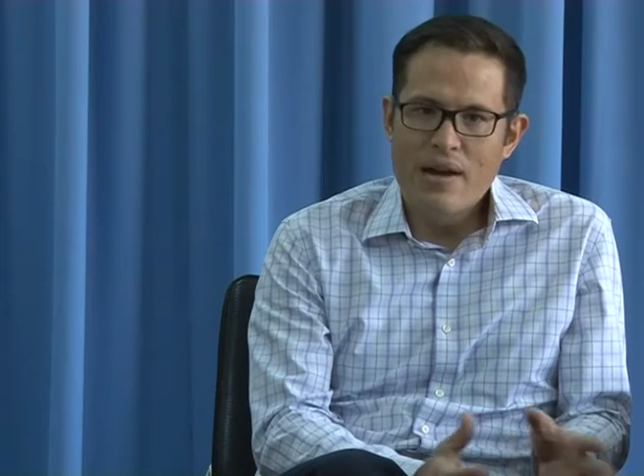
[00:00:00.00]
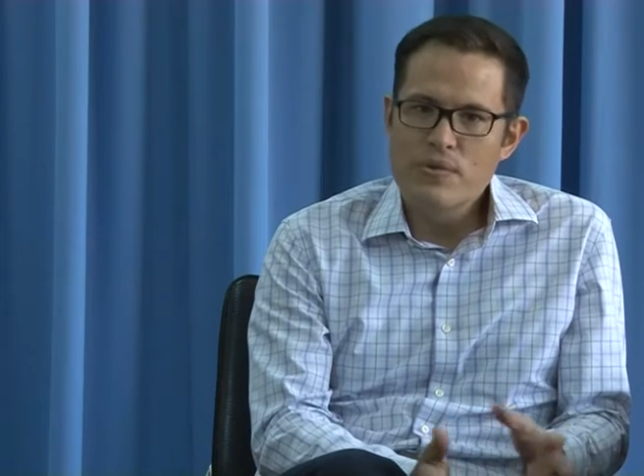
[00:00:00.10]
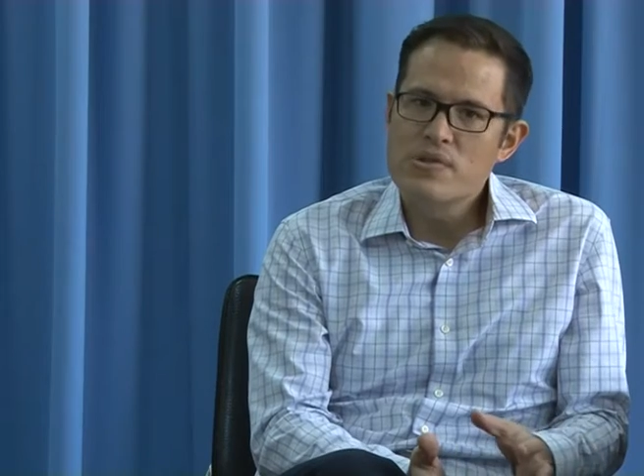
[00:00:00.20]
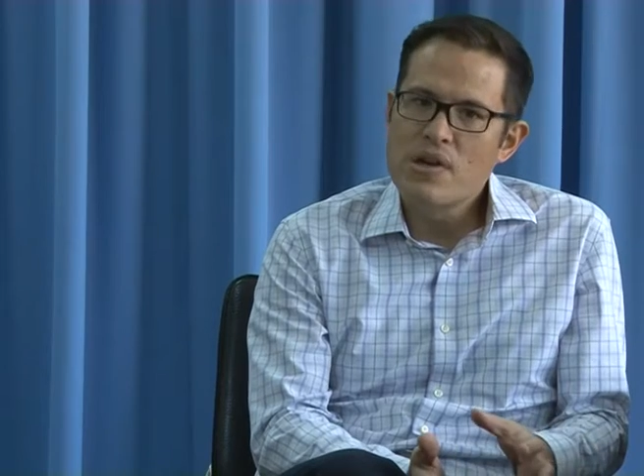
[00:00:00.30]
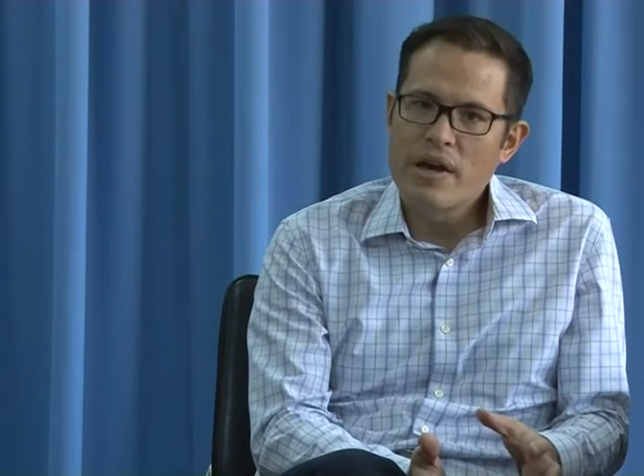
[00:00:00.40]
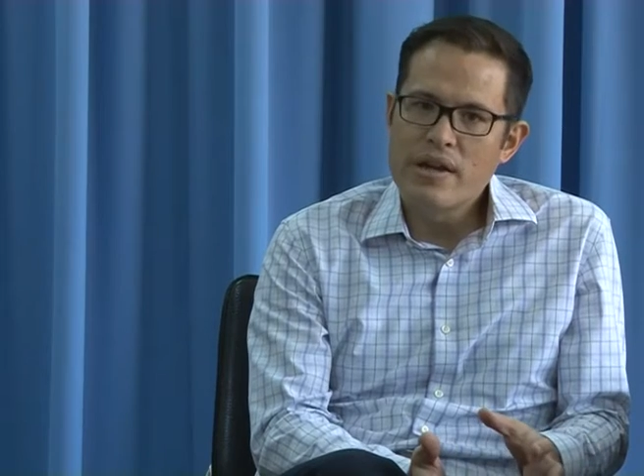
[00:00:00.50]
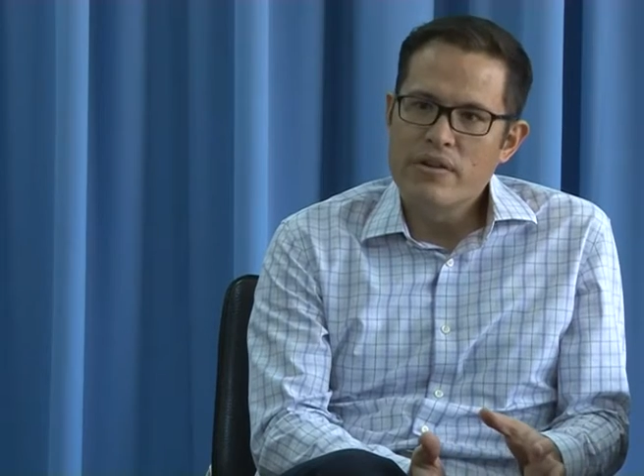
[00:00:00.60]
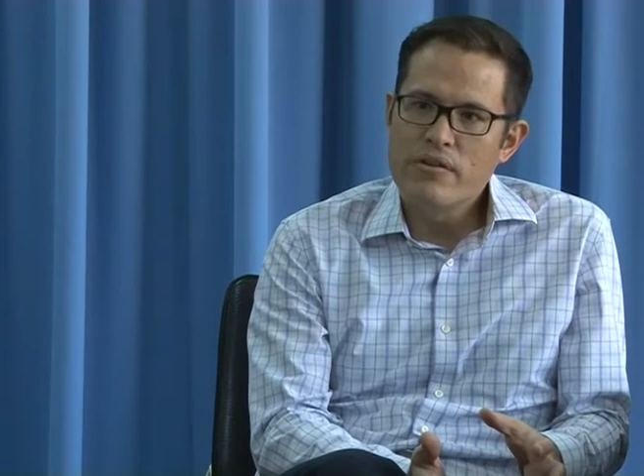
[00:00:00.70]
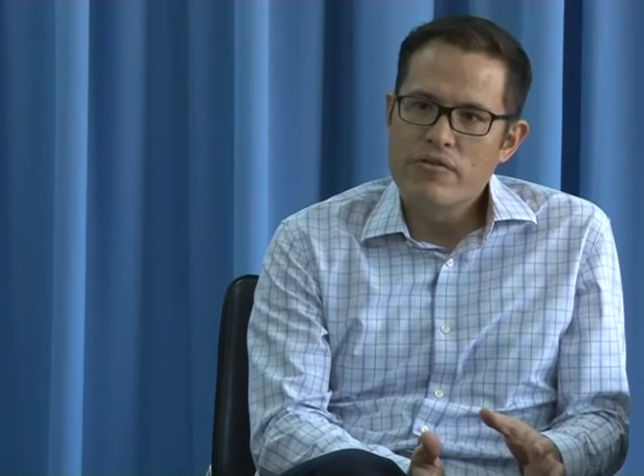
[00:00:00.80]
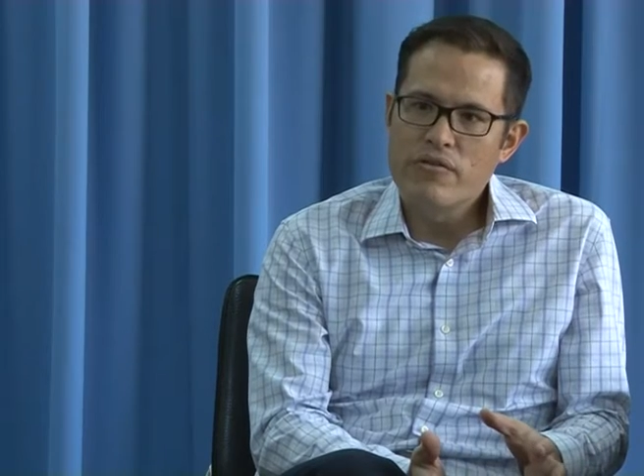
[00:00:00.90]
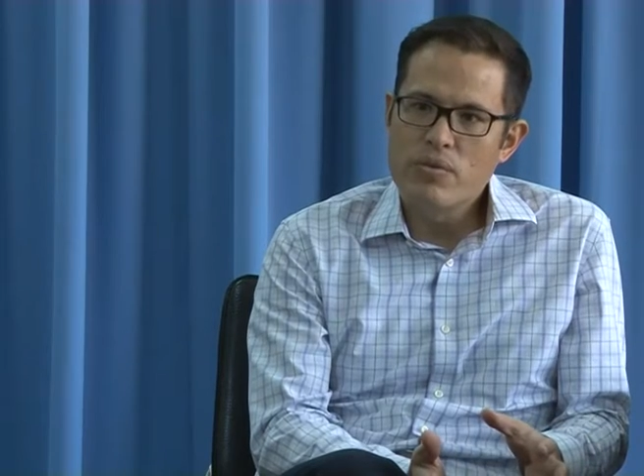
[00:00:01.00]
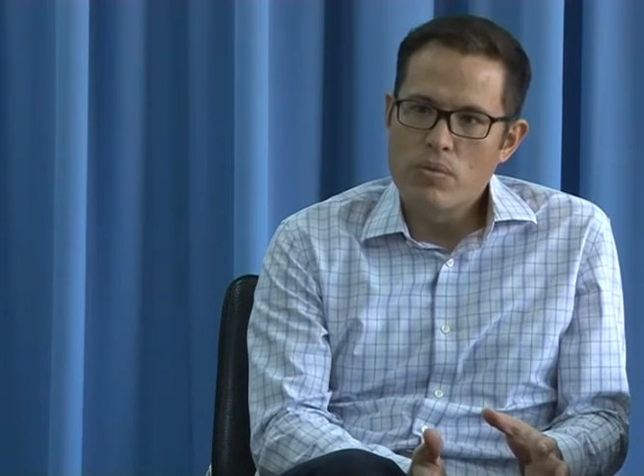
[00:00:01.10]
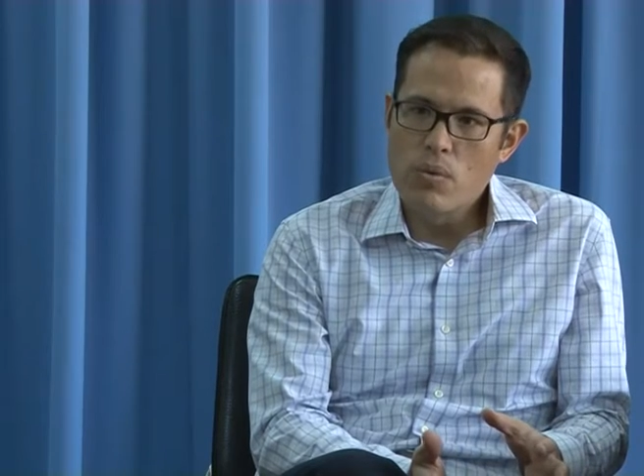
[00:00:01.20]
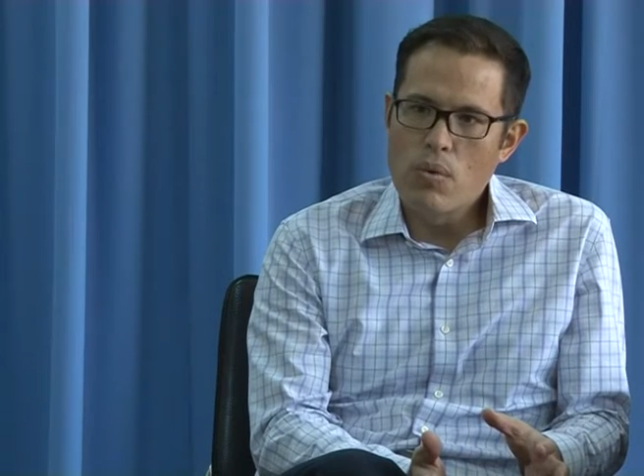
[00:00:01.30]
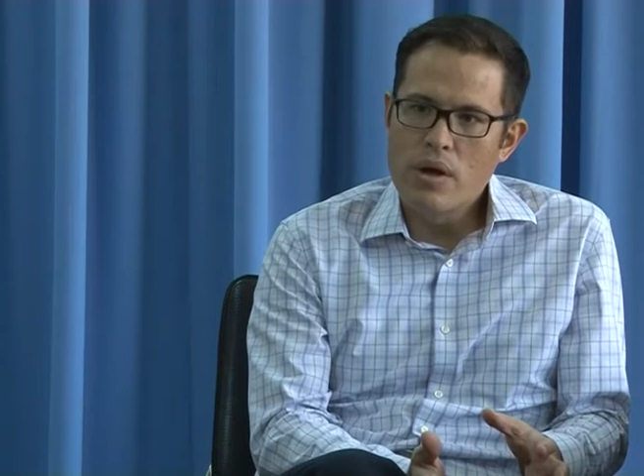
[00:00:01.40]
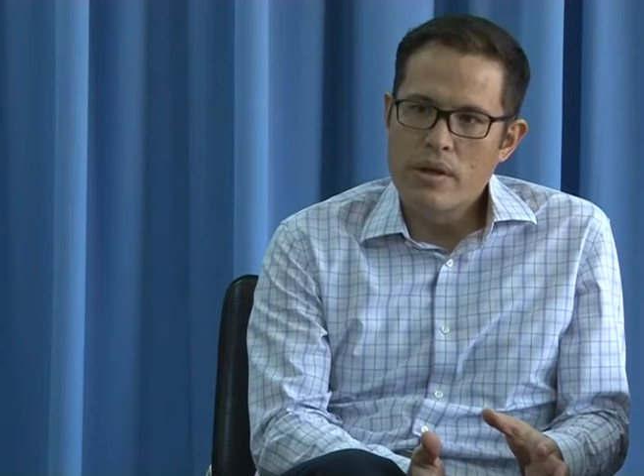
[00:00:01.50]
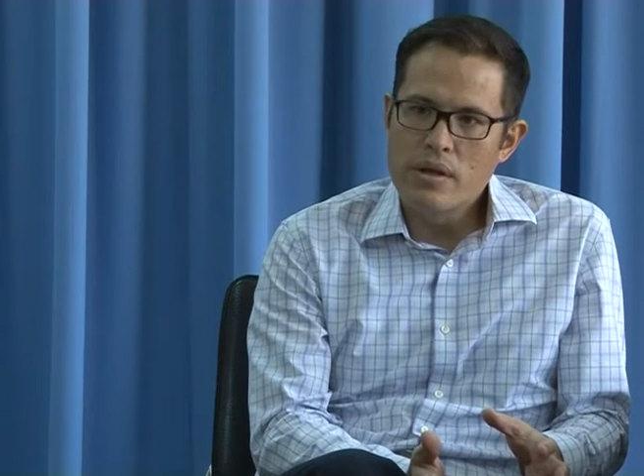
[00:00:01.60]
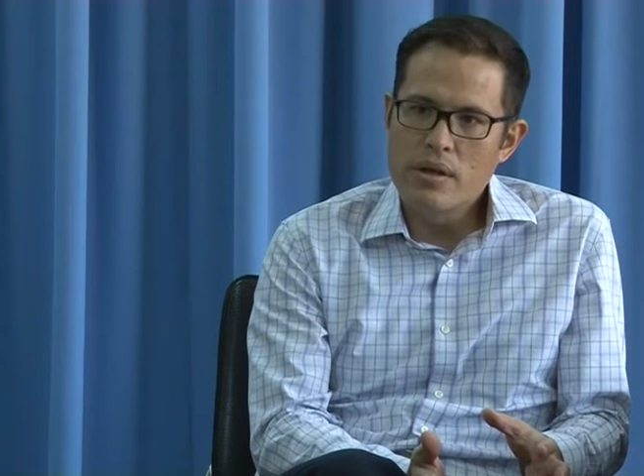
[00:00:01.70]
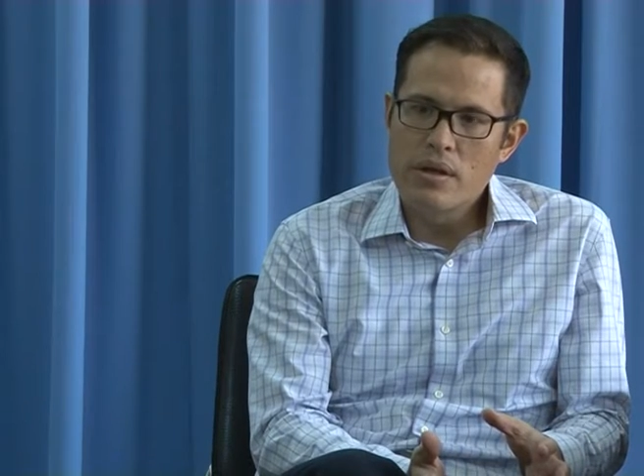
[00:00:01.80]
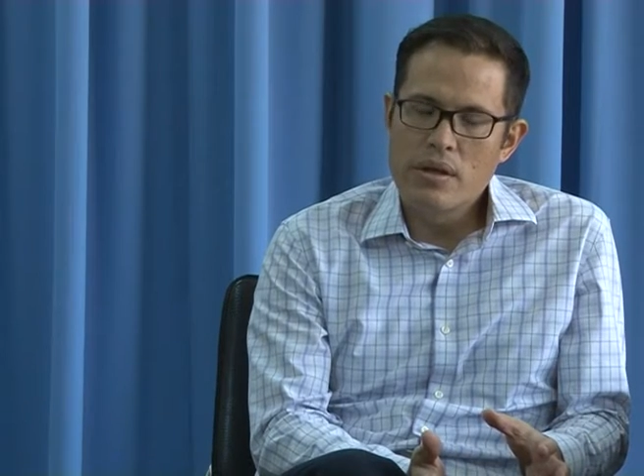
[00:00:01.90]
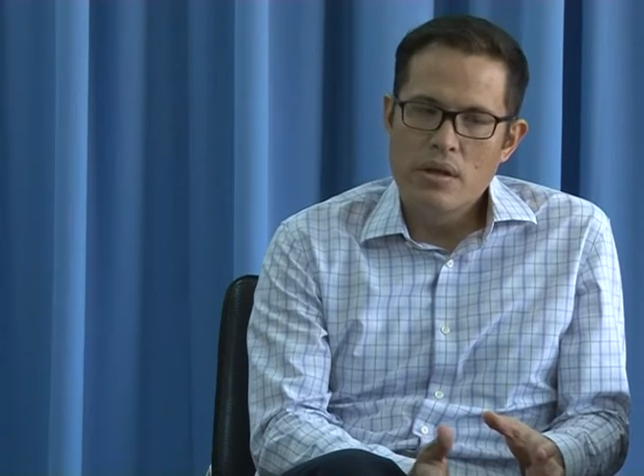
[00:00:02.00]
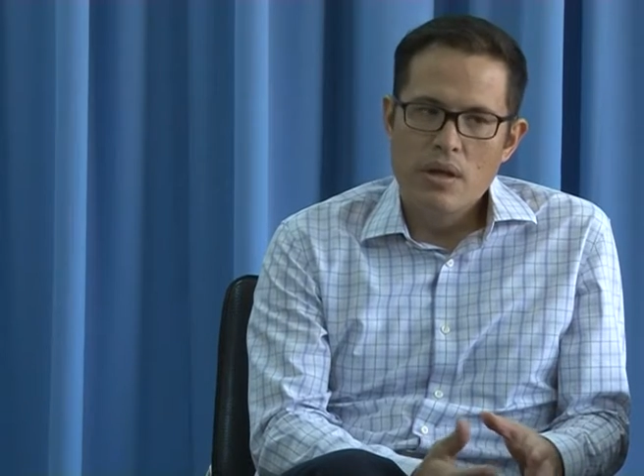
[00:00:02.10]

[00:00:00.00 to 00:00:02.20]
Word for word: outside of Rwanda.